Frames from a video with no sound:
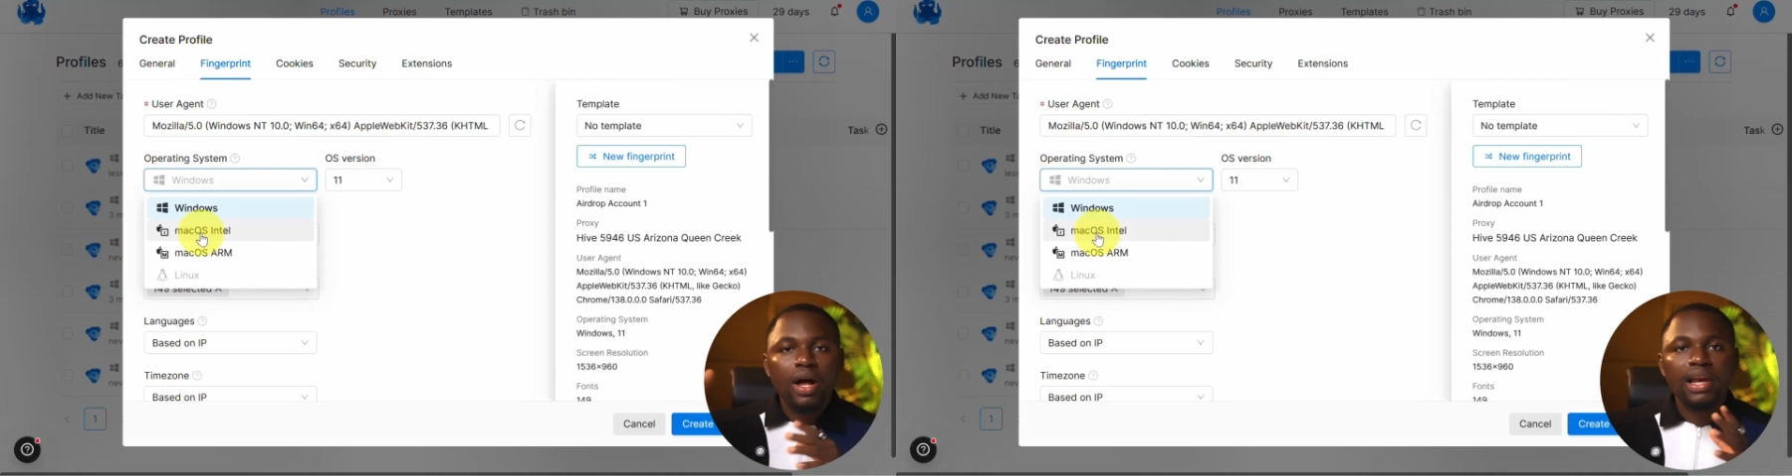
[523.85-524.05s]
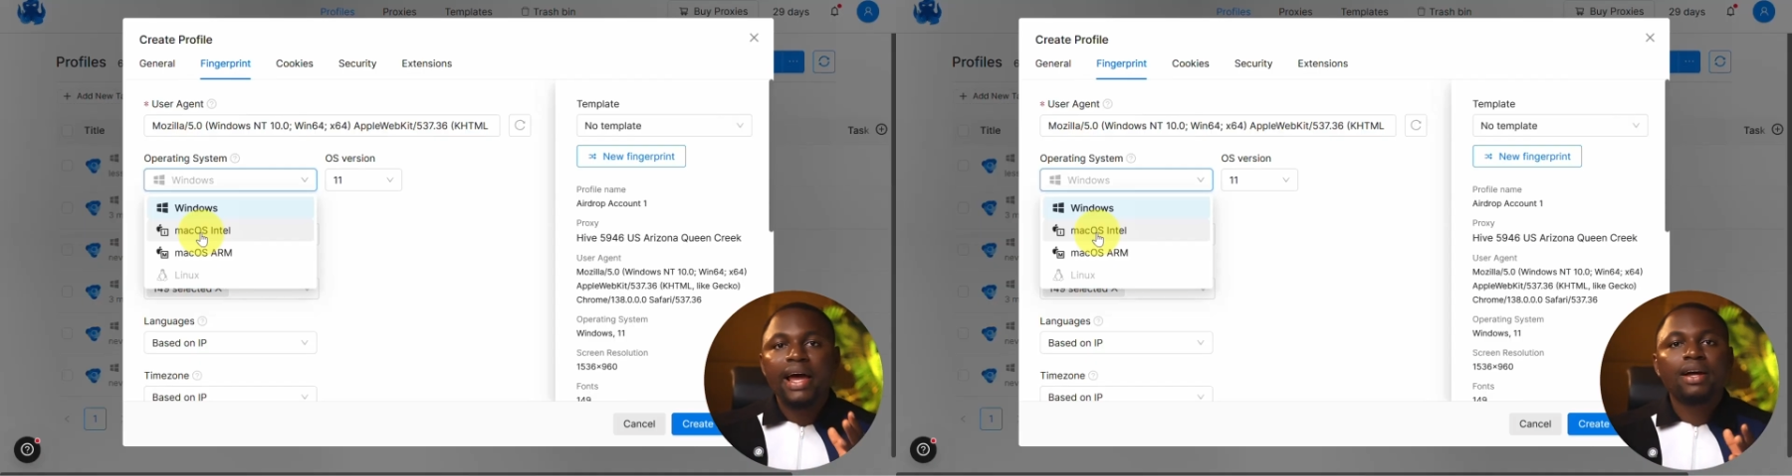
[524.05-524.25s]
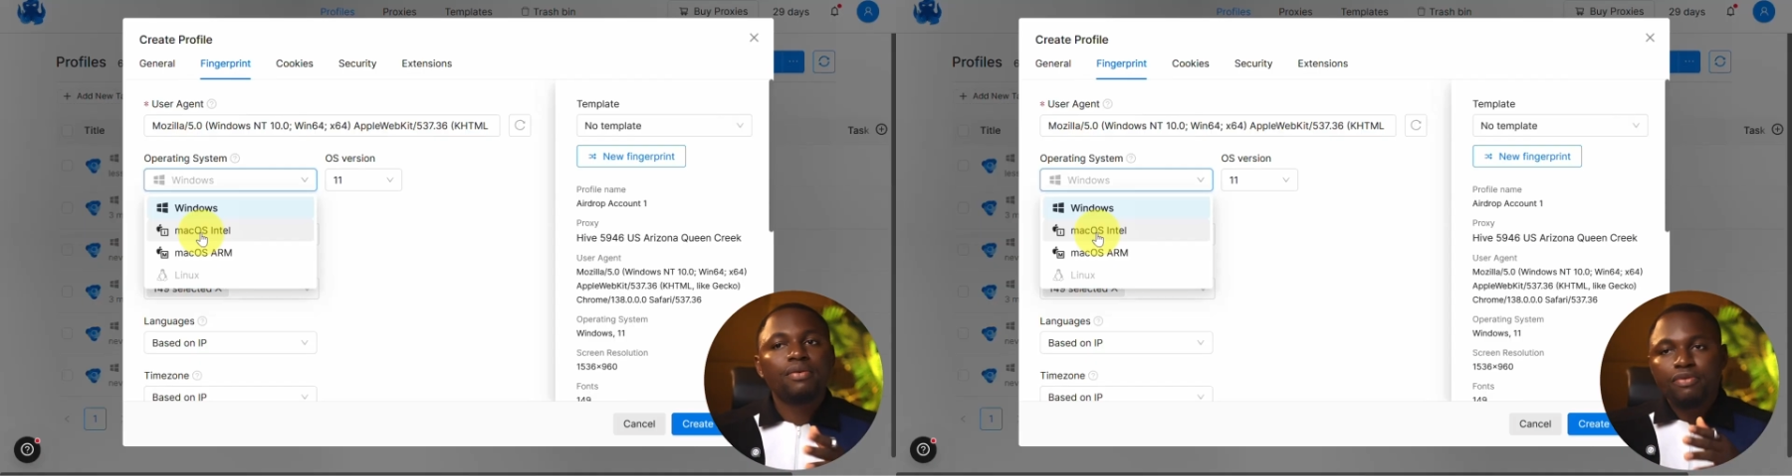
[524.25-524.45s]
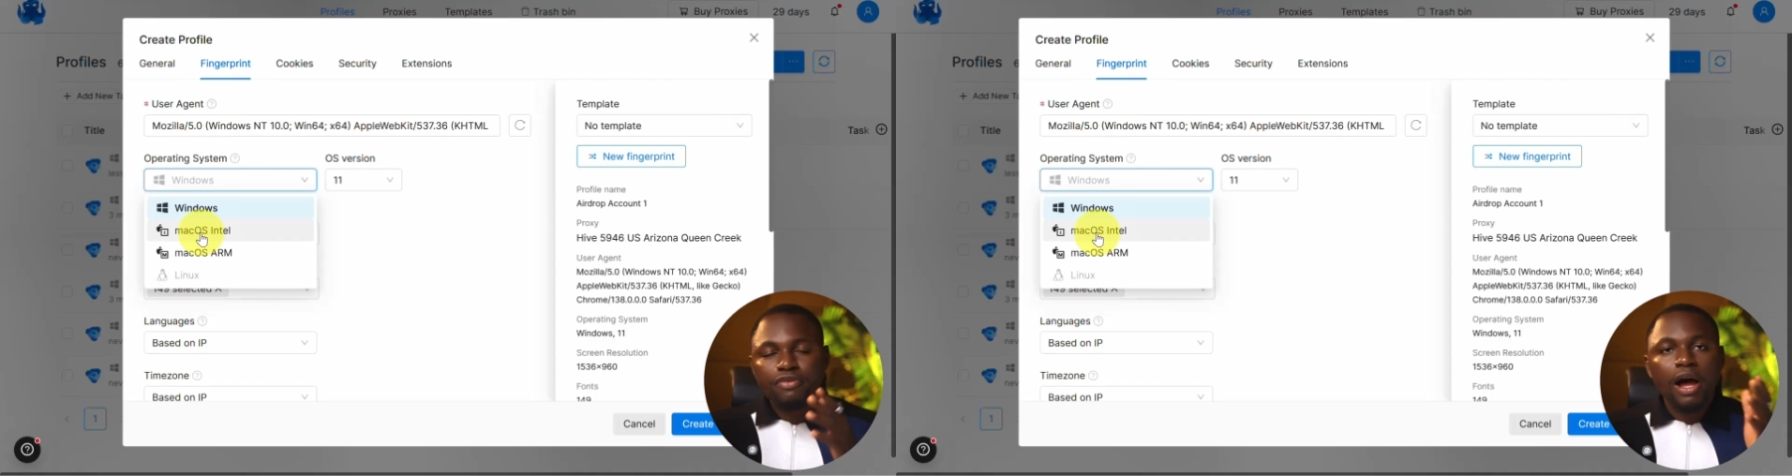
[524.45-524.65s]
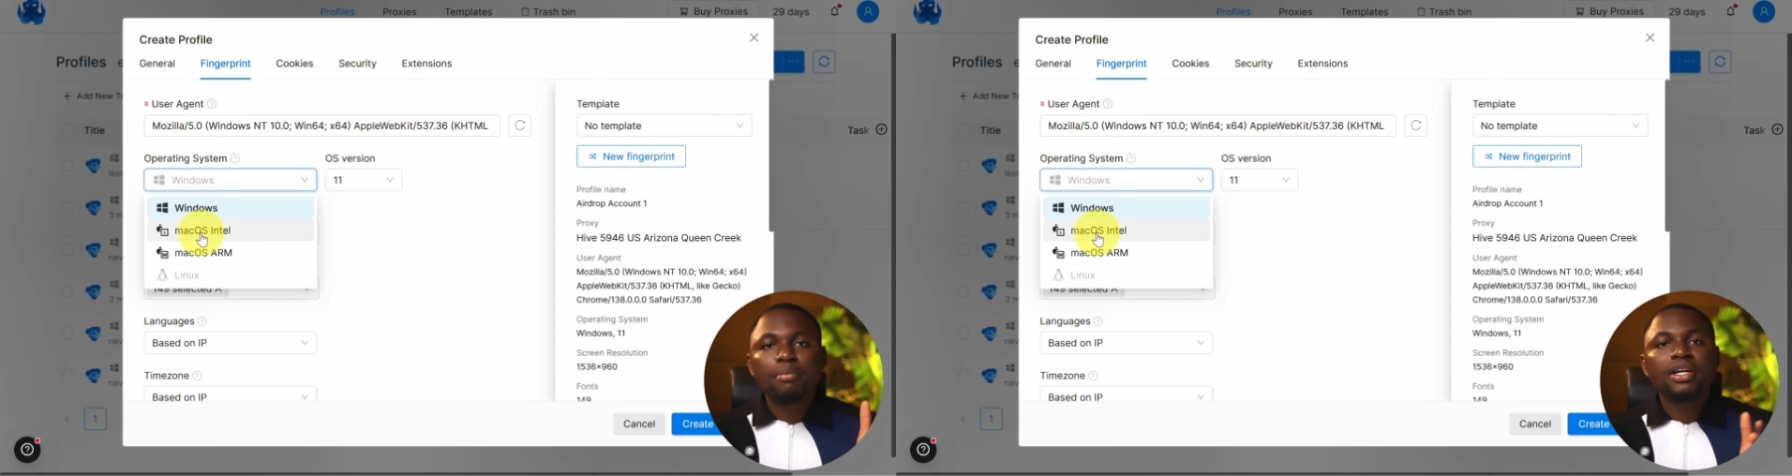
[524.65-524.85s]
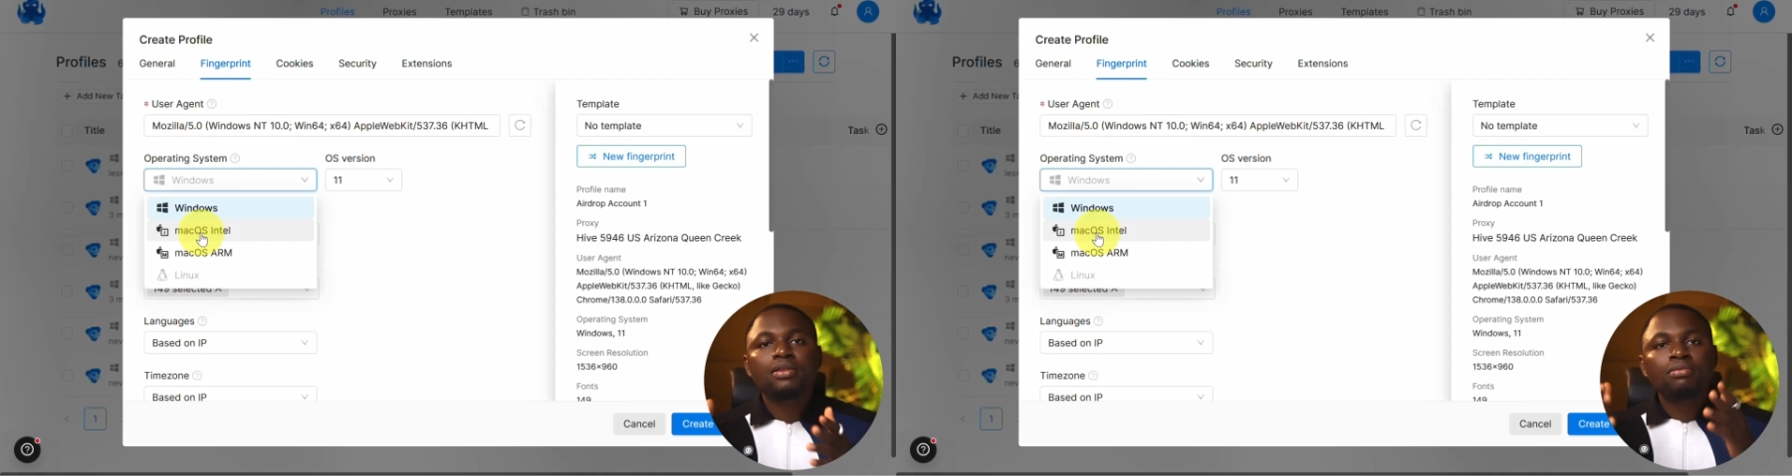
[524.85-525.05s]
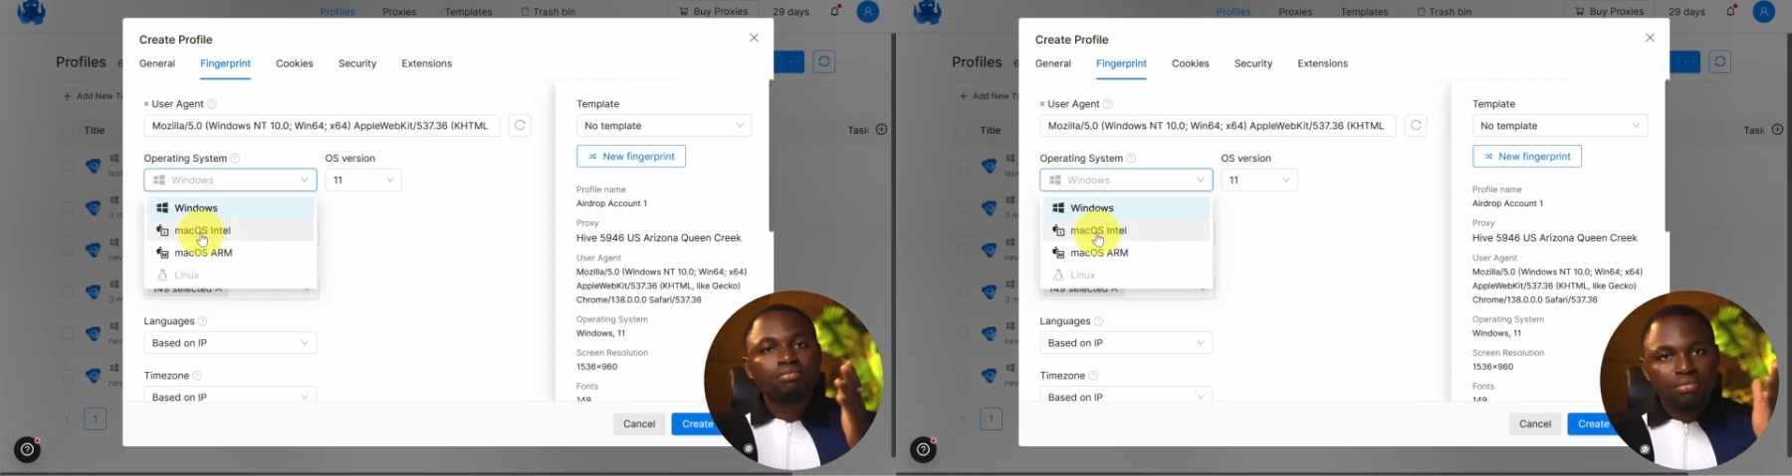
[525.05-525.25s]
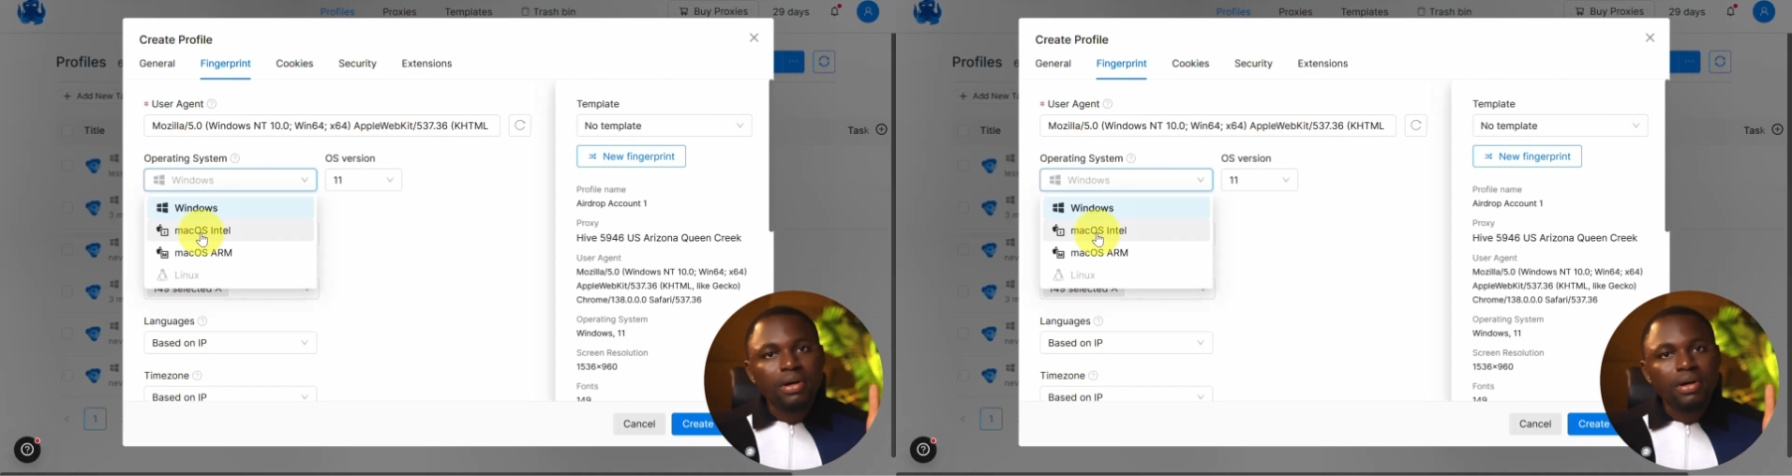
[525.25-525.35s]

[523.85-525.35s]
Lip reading: are like farming